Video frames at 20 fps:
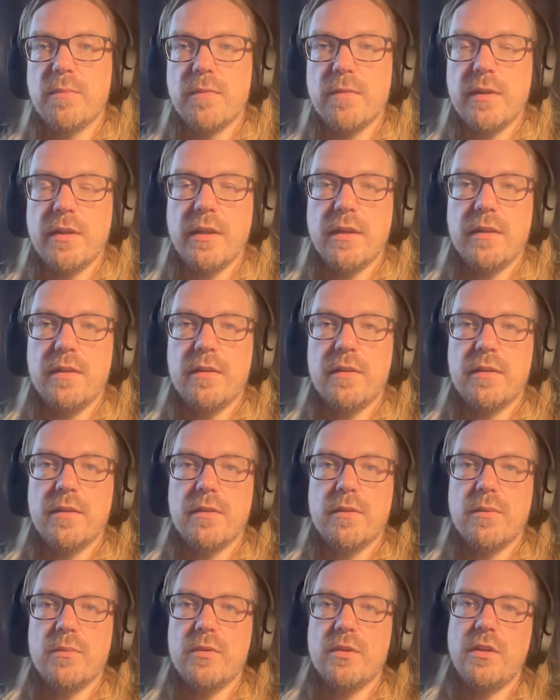And
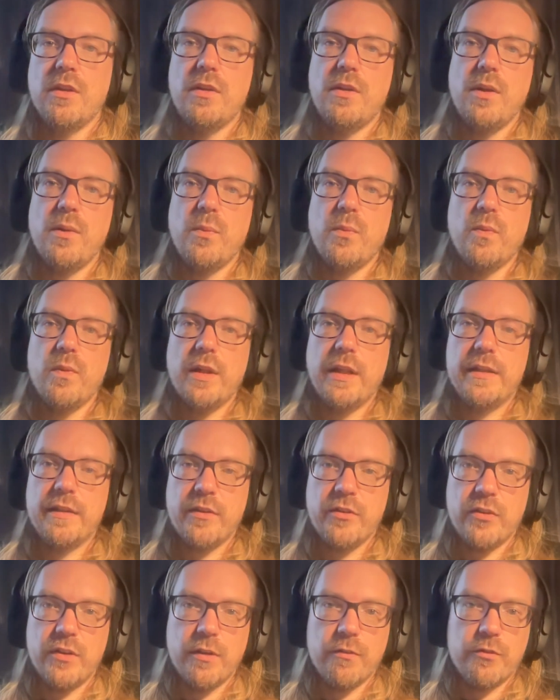the
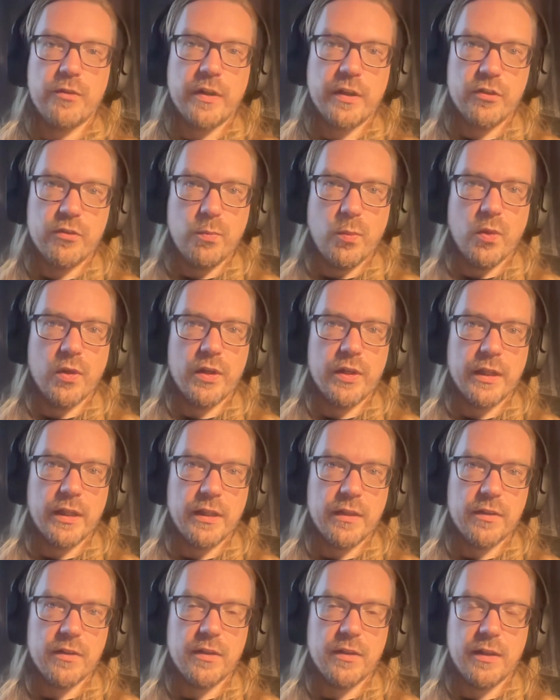latency of transporting
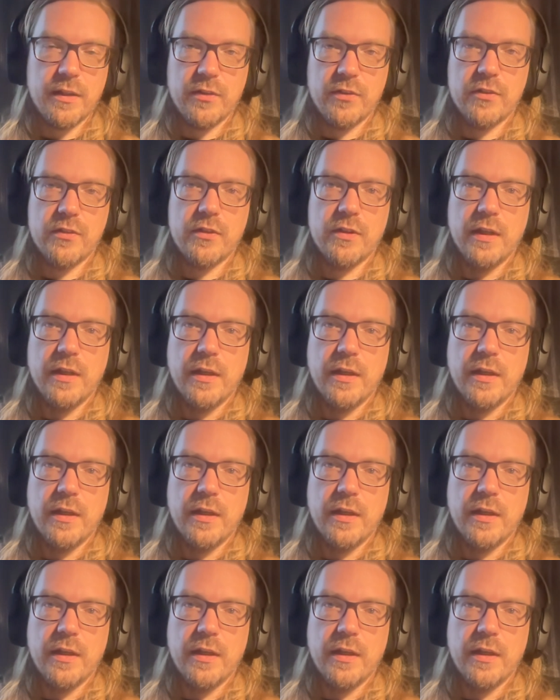it is